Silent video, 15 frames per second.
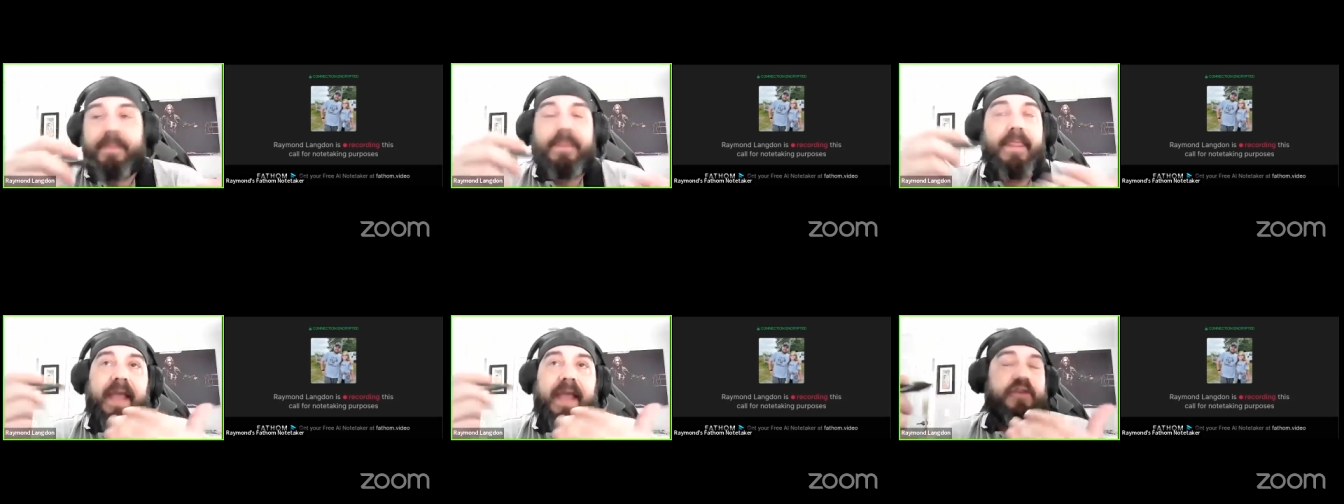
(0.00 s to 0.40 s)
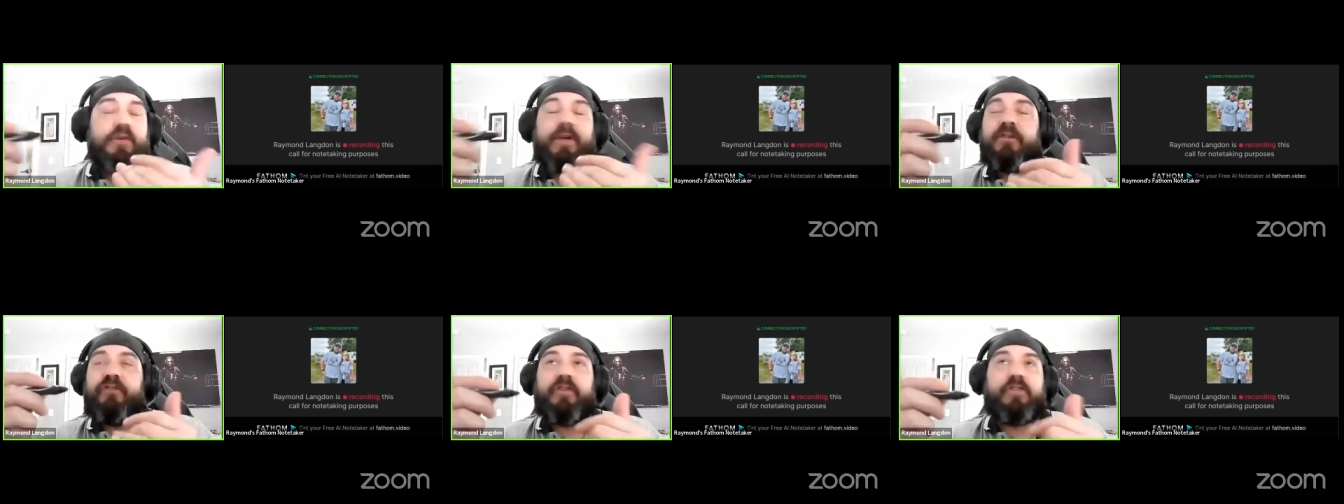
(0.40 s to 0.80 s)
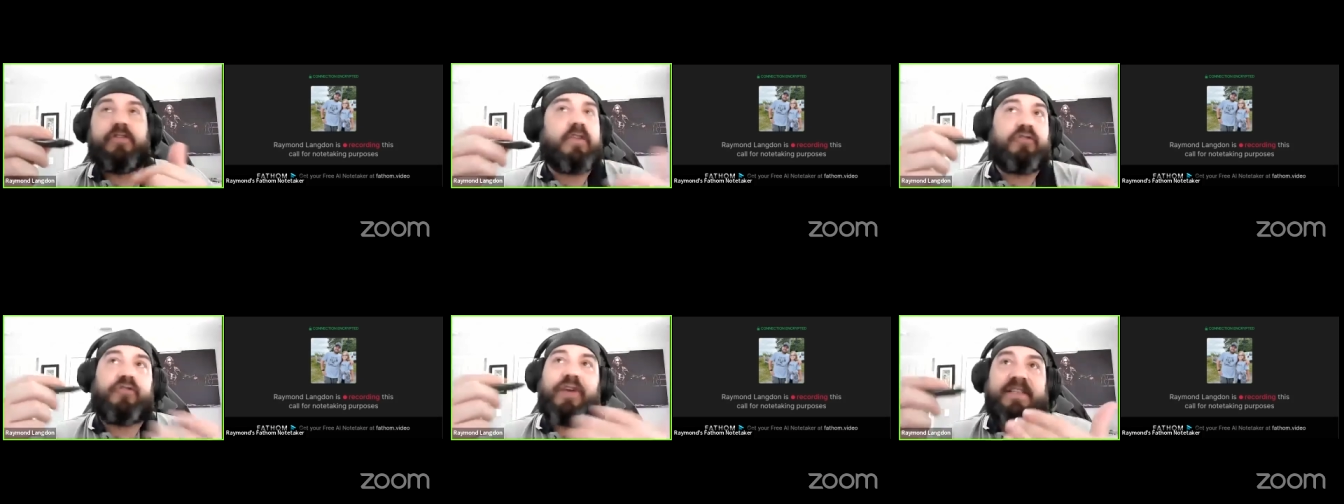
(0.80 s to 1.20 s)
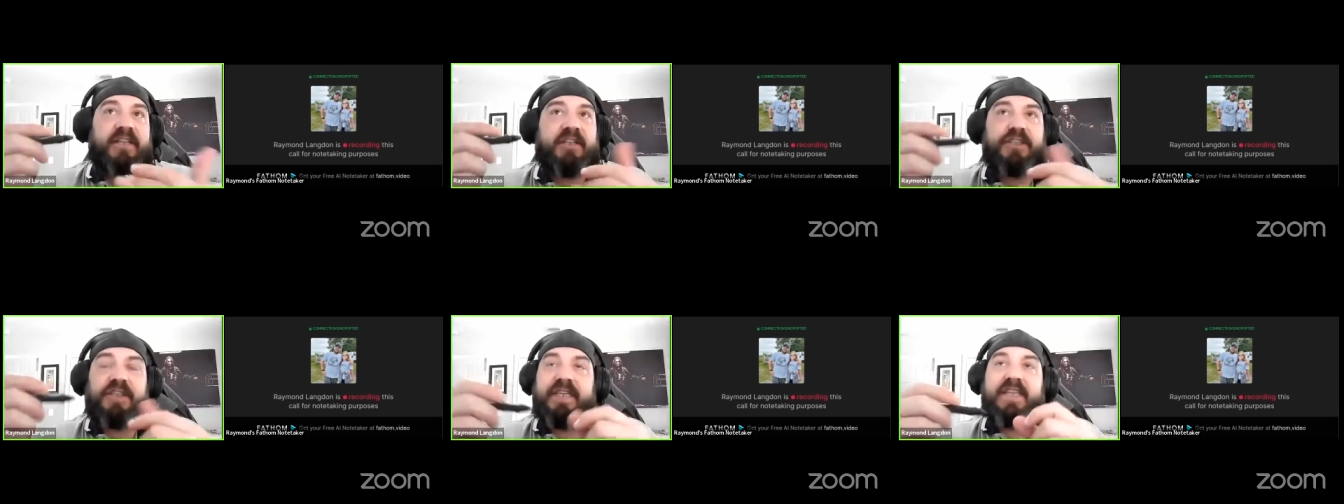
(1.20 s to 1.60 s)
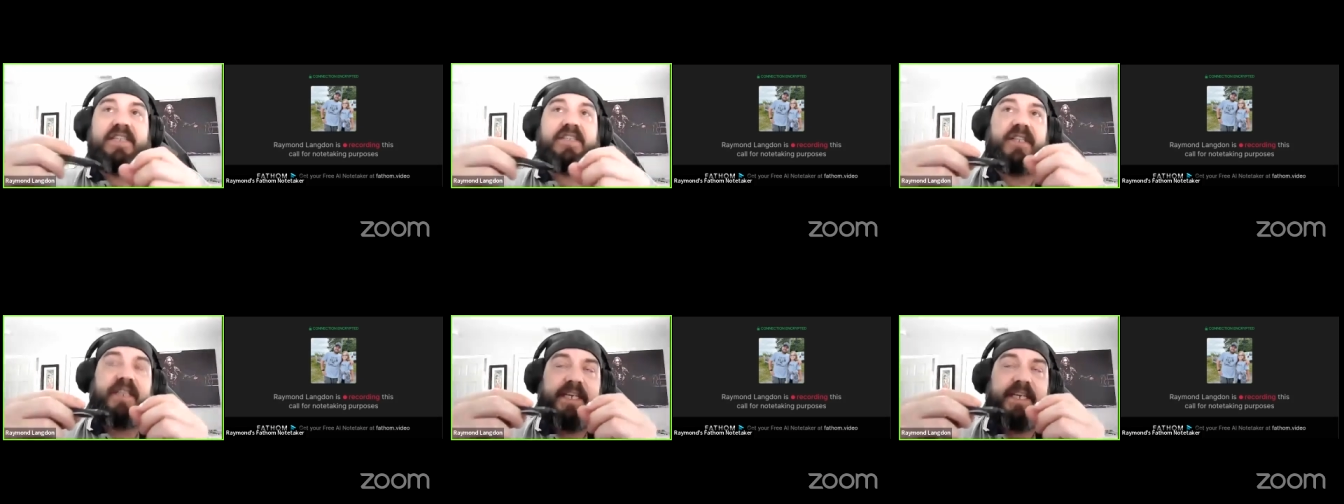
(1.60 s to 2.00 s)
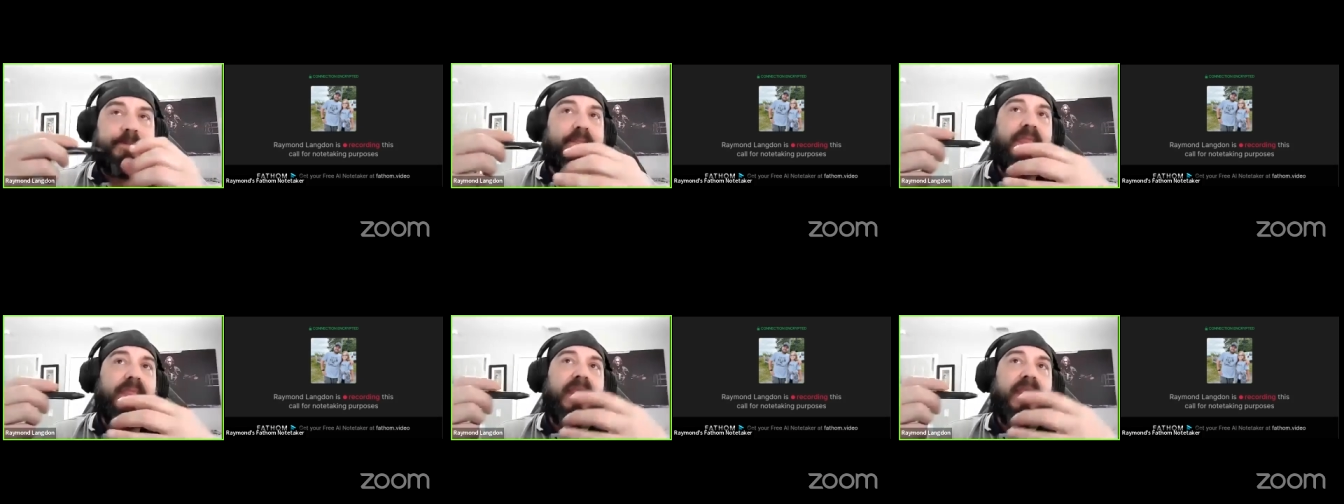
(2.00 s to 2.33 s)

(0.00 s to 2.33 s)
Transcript: and you can just transition easily.